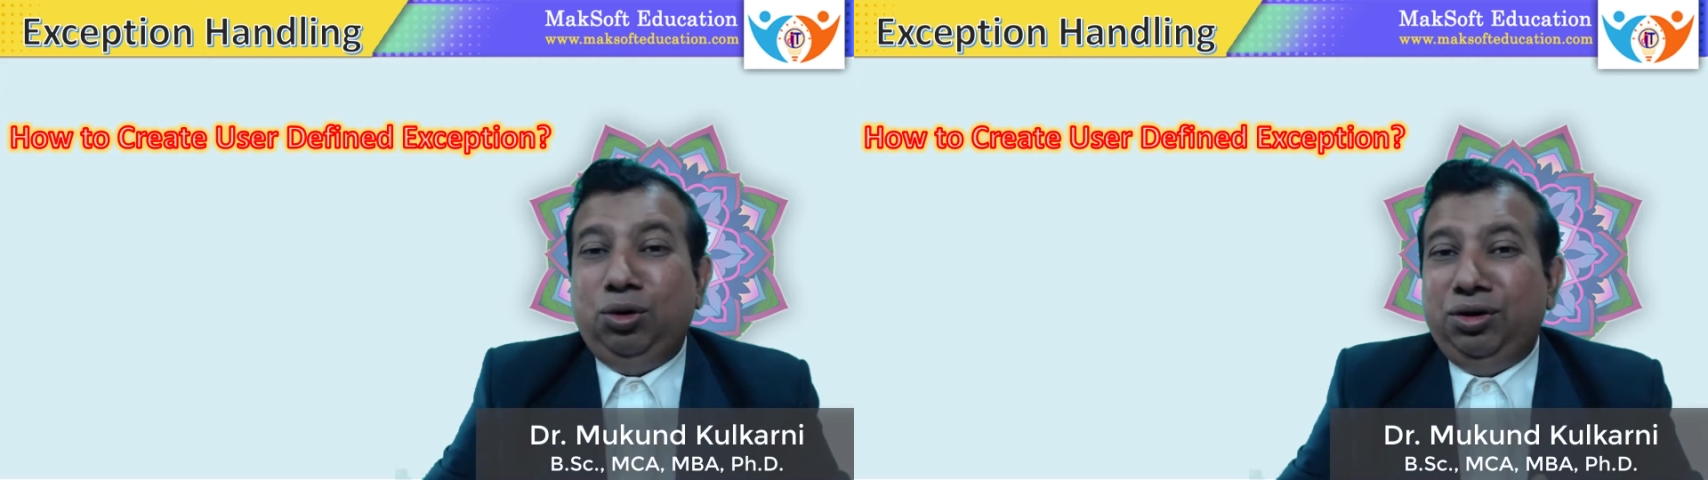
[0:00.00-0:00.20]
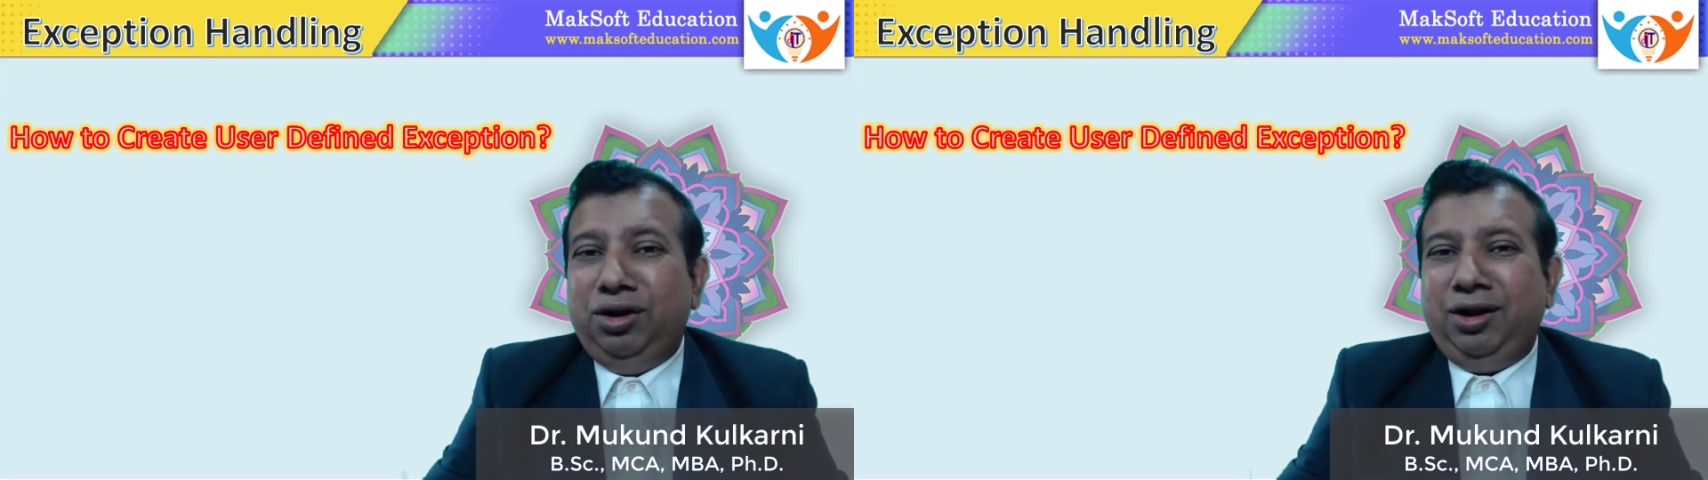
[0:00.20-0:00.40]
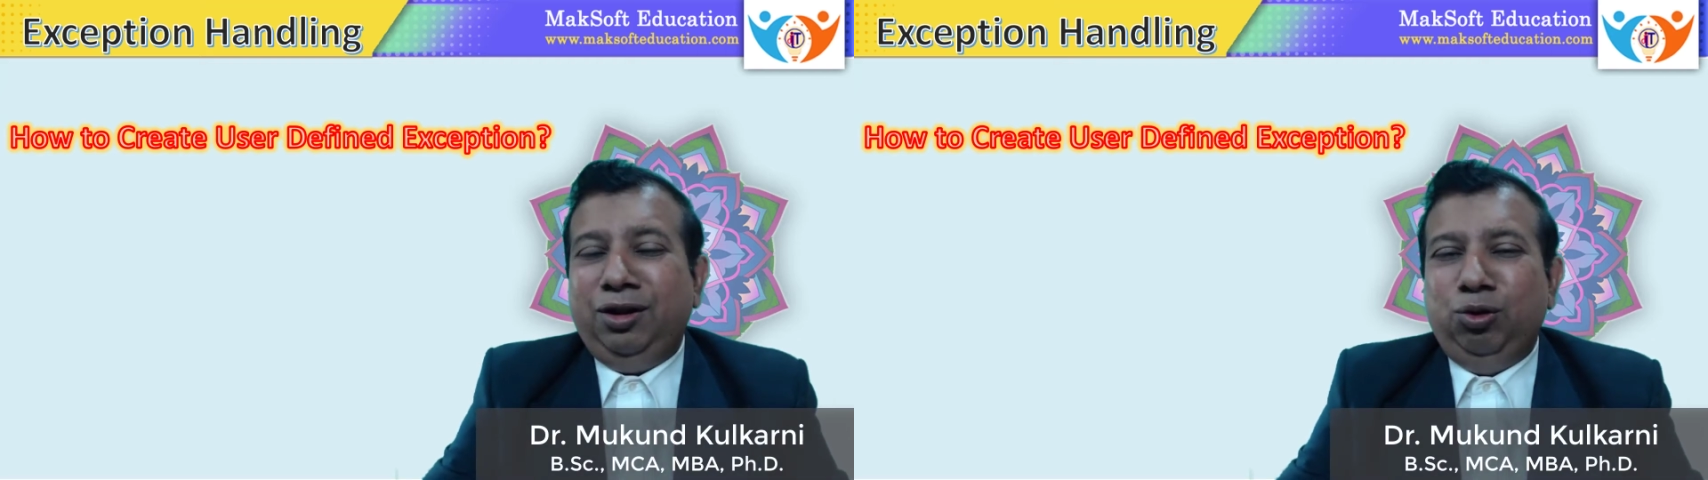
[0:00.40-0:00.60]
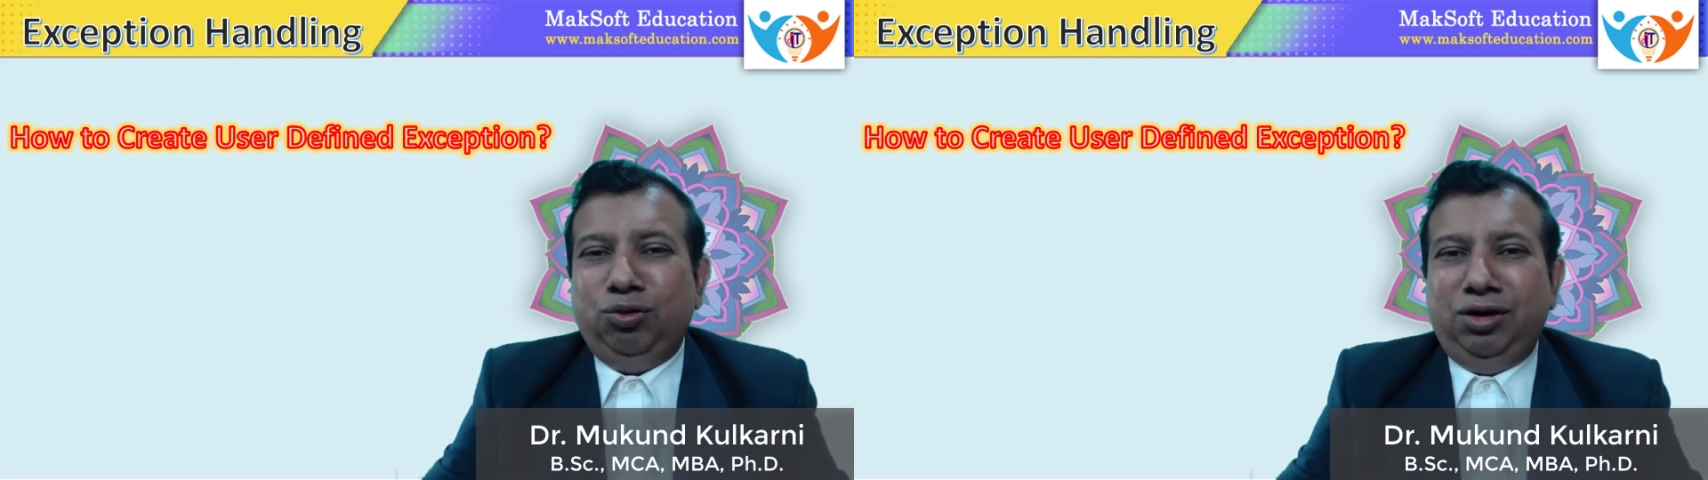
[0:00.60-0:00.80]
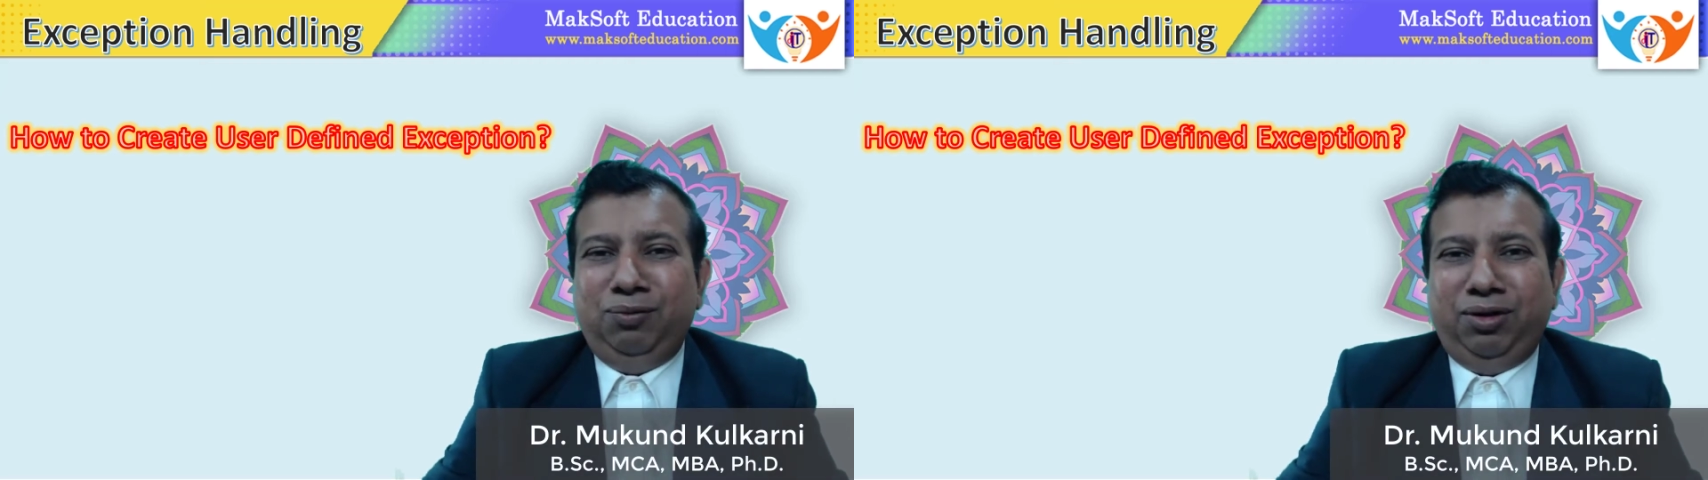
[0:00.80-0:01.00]
create an
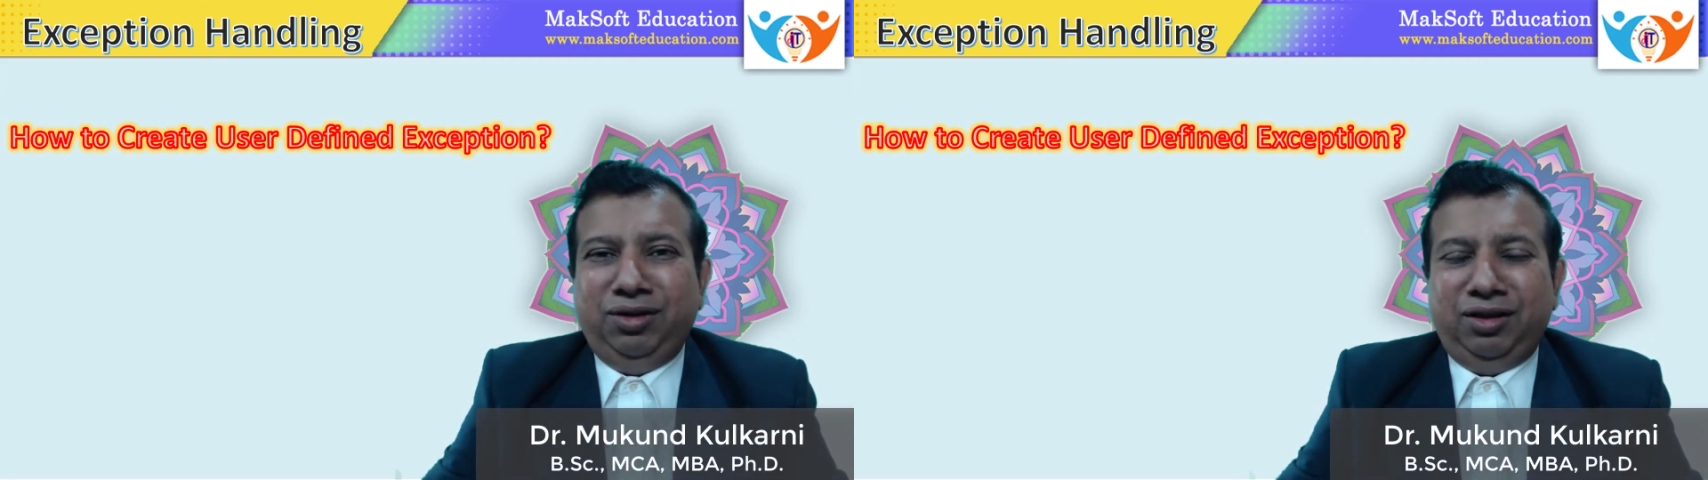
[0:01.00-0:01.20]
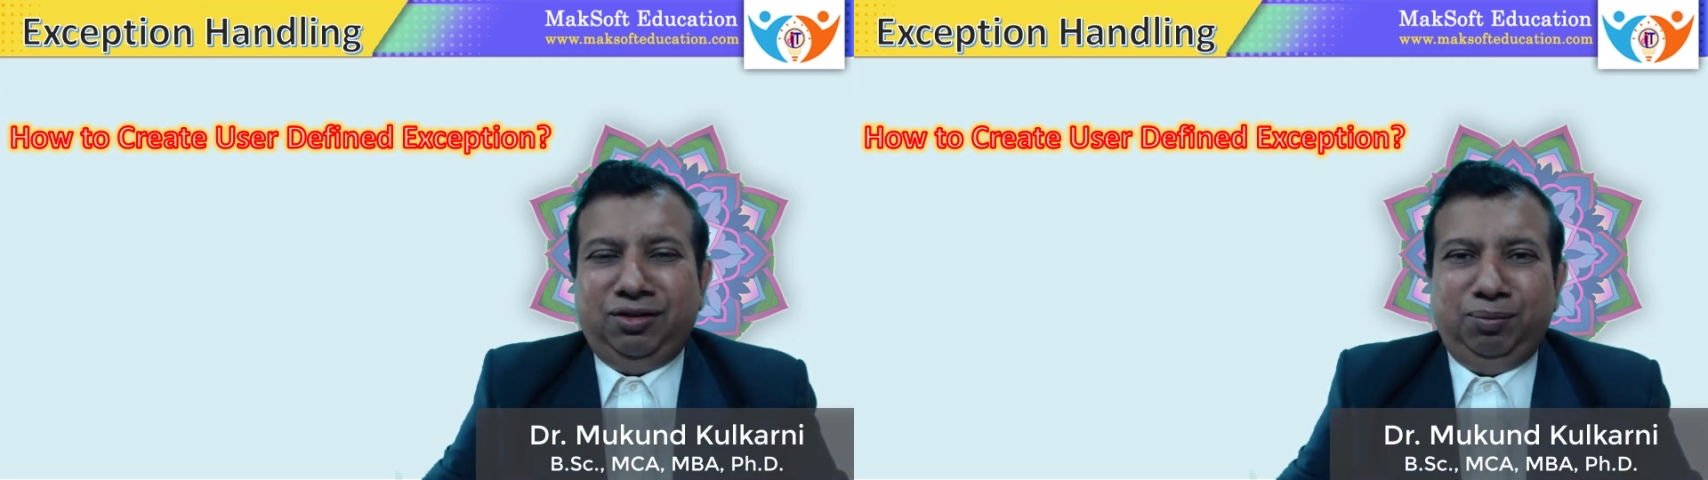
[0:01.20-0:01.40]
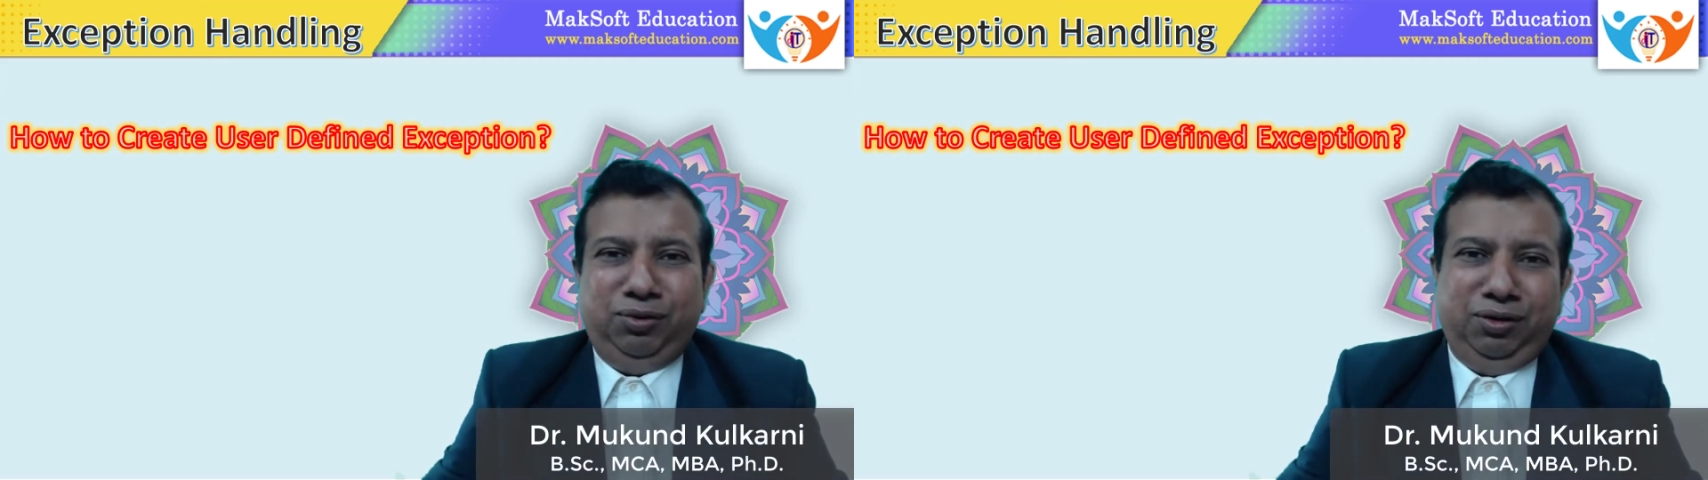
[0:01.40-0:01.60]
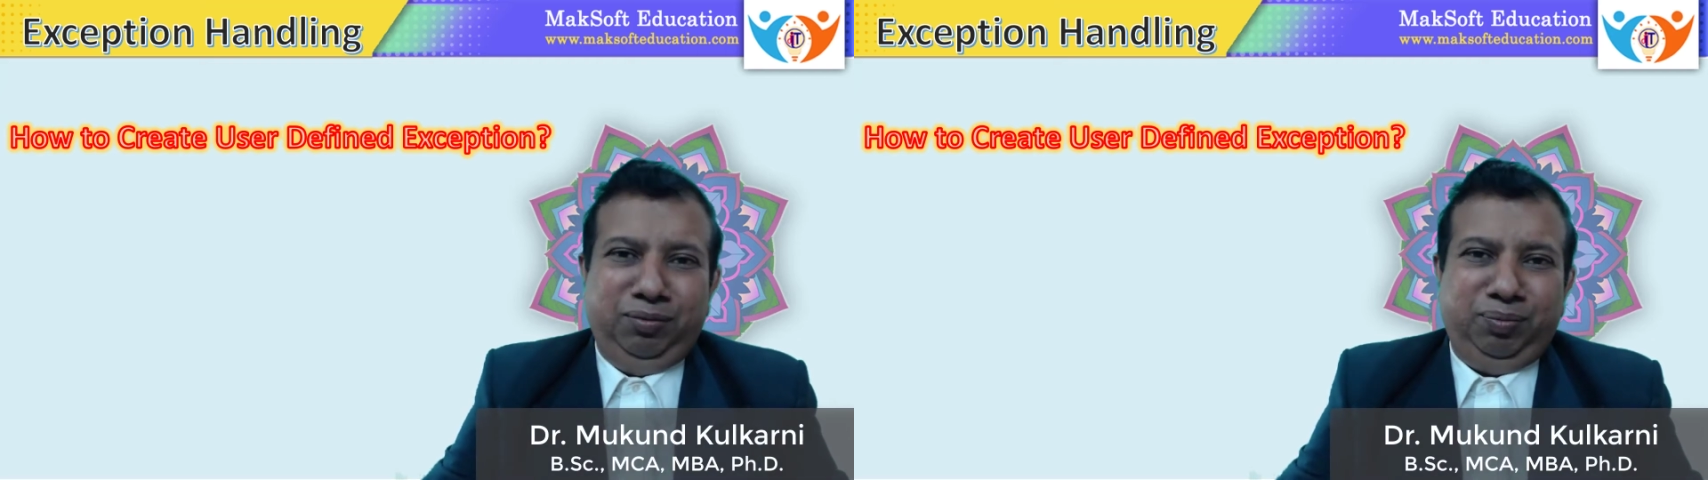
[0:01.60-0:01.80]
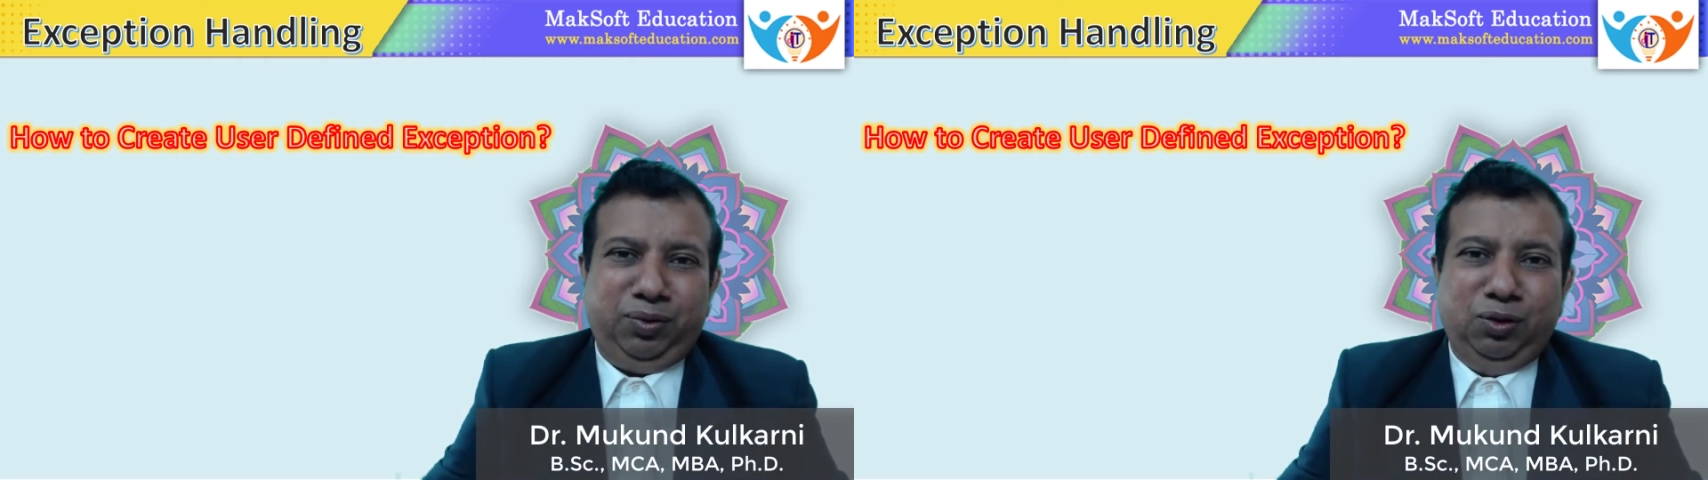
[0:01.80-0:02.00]
user defined exception,